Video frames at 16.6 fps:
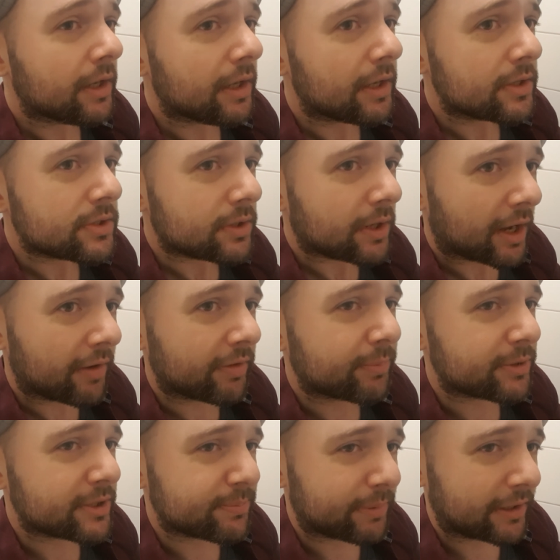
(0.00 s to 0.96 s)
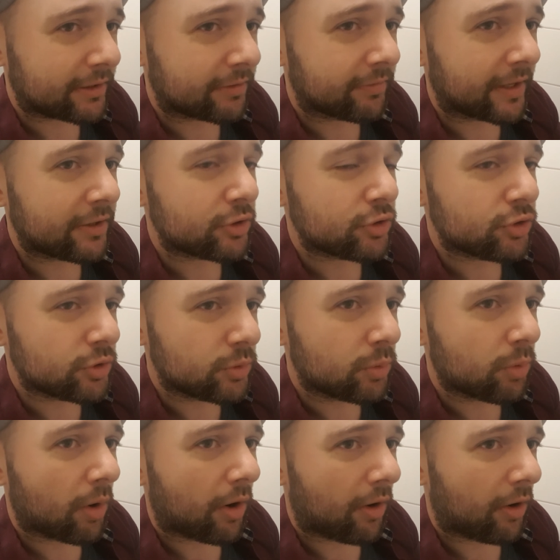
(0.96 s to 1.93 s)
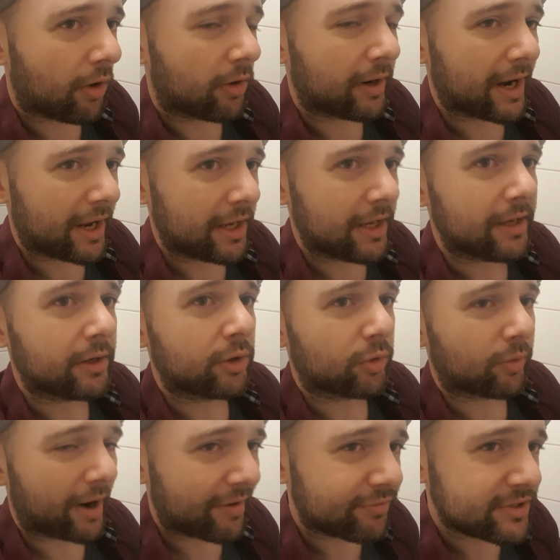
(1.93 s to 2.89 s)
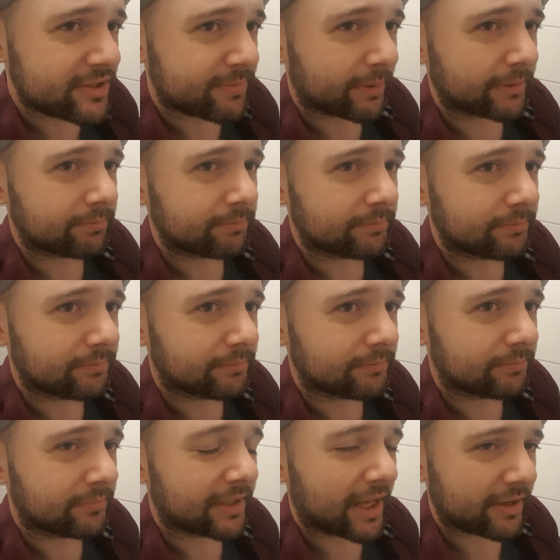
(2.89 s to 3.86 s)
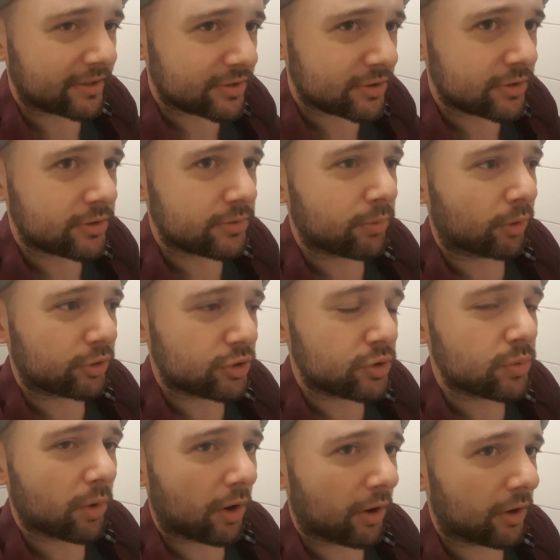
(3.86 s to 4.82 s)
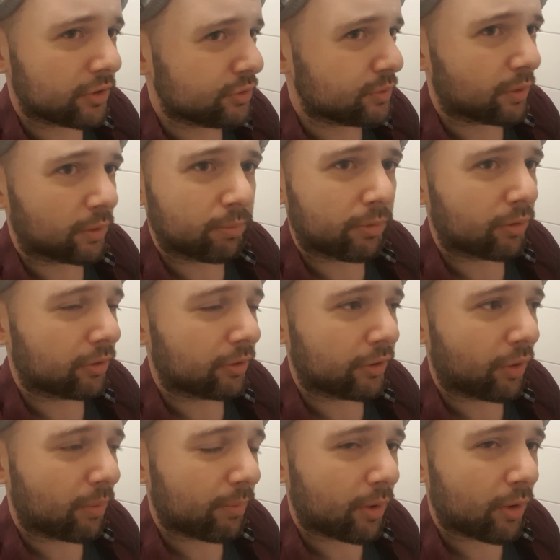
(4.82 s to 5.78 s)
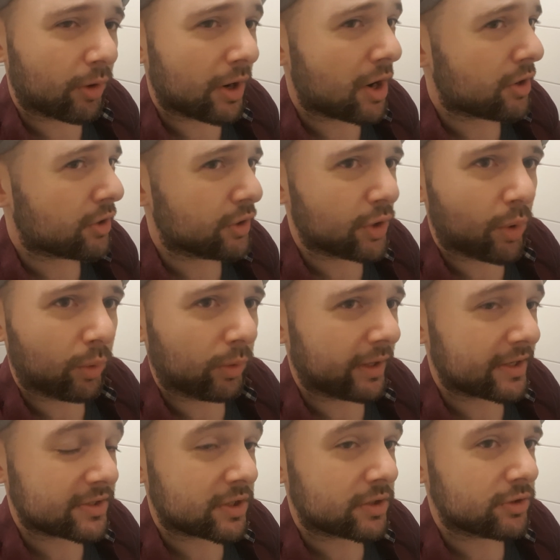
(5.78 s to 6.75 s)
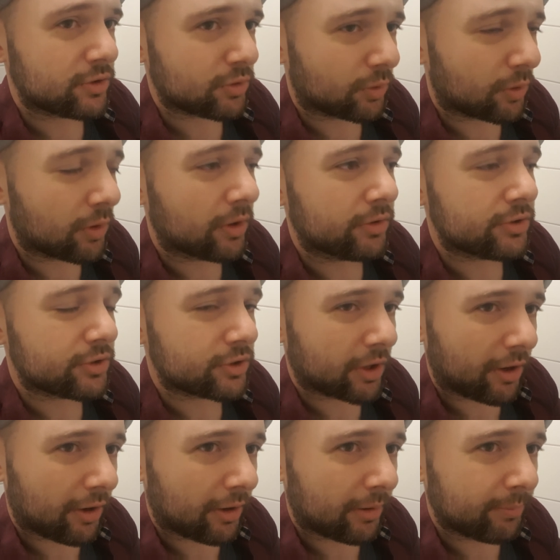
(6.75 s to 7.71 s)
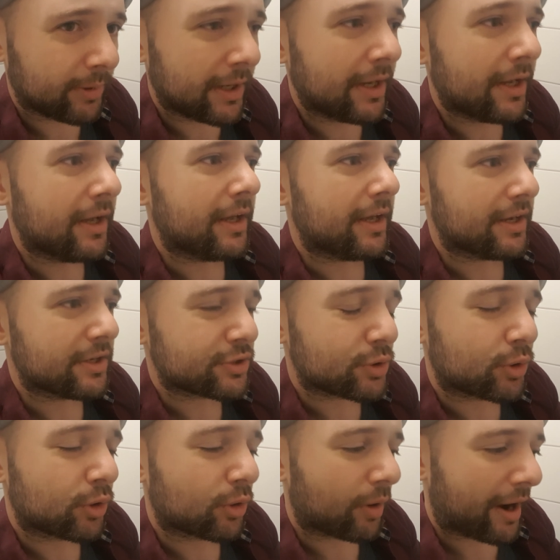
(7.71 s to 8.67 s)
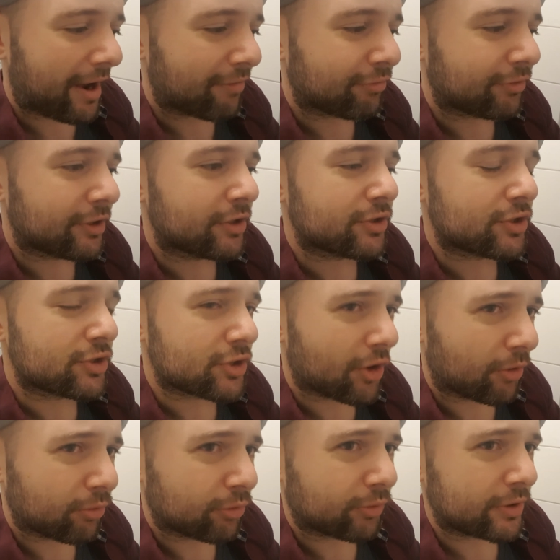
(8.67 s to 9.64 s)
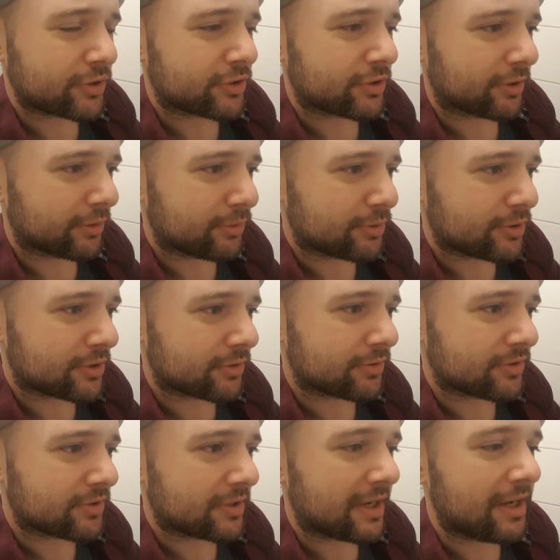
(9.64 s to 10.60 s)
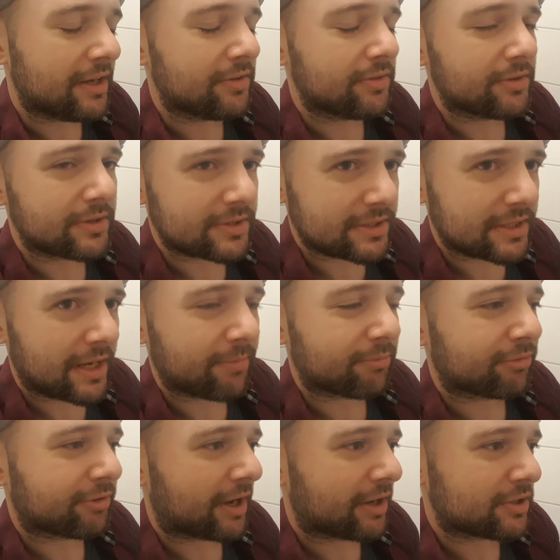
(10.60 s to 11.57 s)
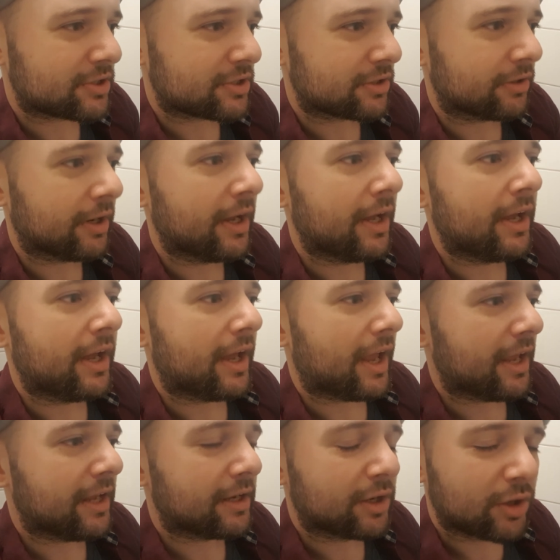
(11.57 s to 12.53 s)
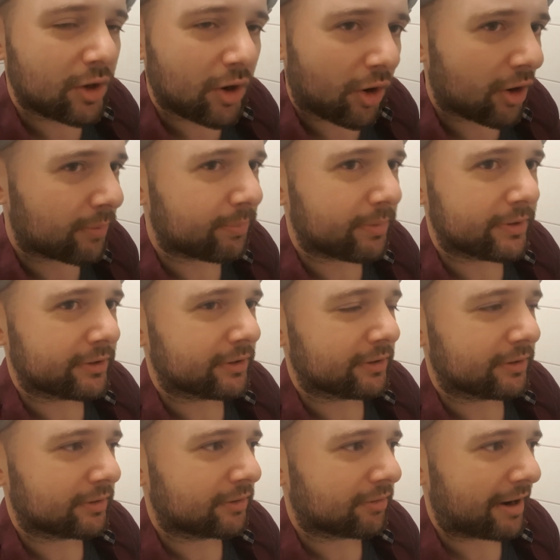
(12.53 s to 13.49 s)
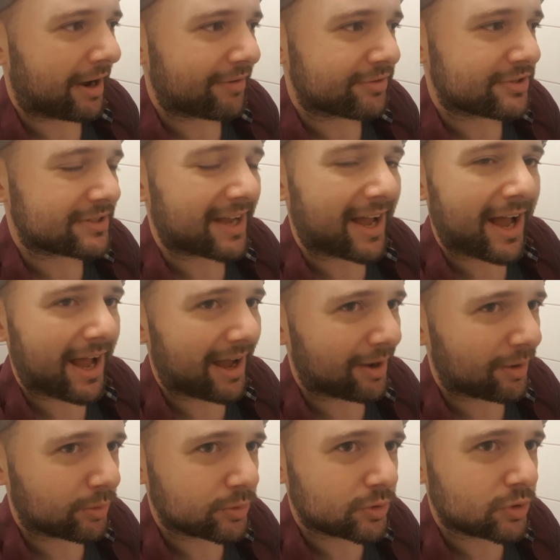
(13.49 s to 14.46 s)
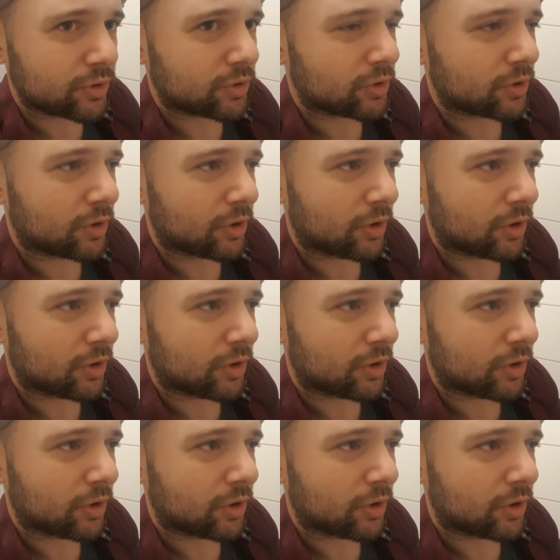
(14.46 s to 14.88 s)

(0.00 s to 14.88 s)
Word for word: is to have the perspective that you are a craftsman. That is what you are. You are more, no more, no less. Your job is to craft software solutions in the same fashion a carpenter crafts a house